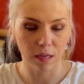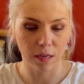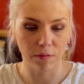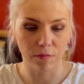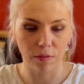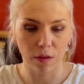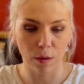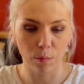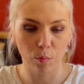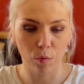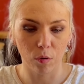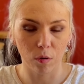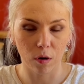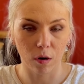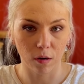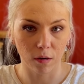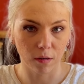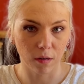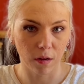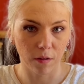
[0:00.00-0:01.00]
If they pull
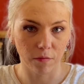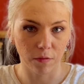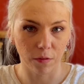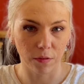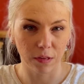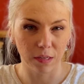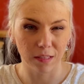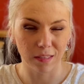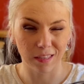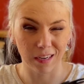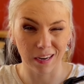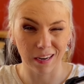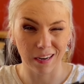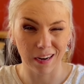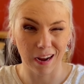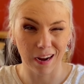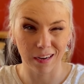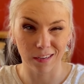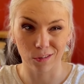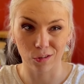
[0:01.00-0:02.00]
hard enough on this, it can
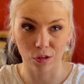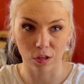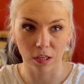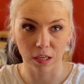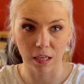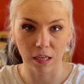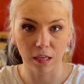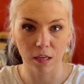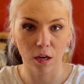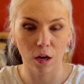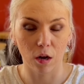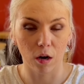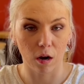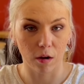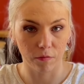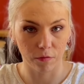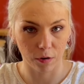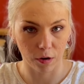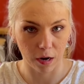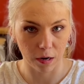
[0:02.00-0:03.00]
actually cut
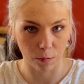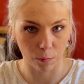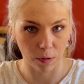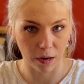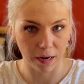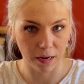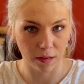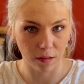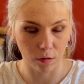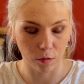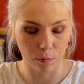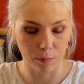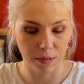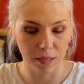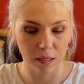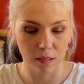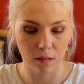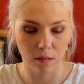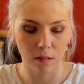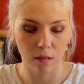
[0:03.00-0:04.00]
off their airway a little
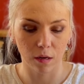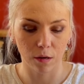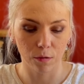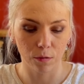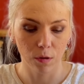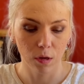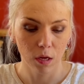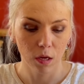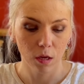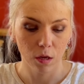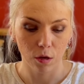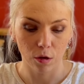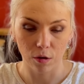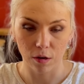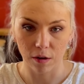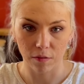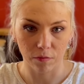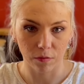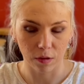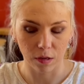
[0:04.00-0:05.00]
bit. So you
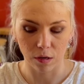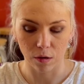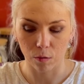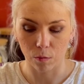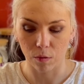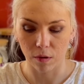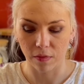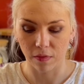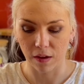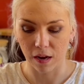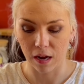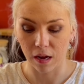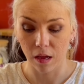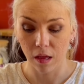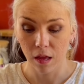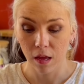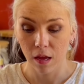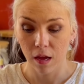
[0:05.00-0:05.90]
definitely don't want that.